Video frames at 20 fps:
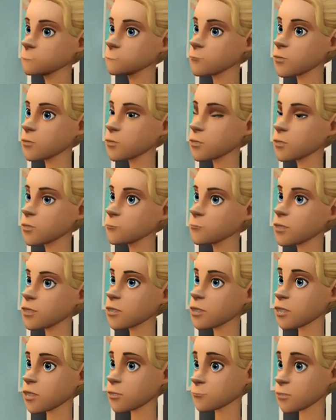but I am a
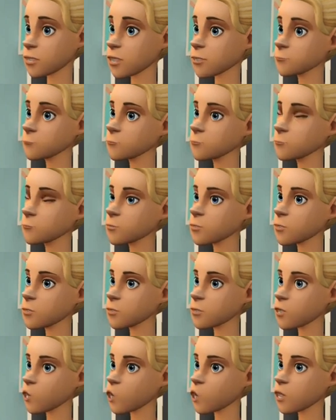rugged babe, and
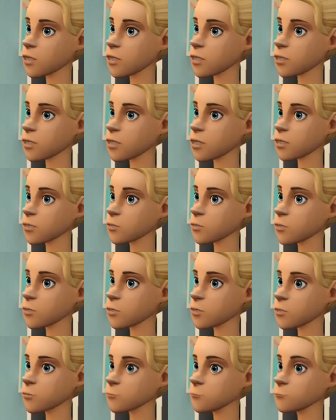I want a rugged
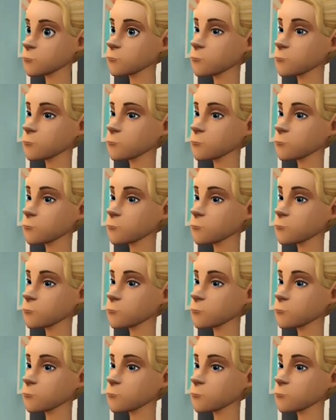guy.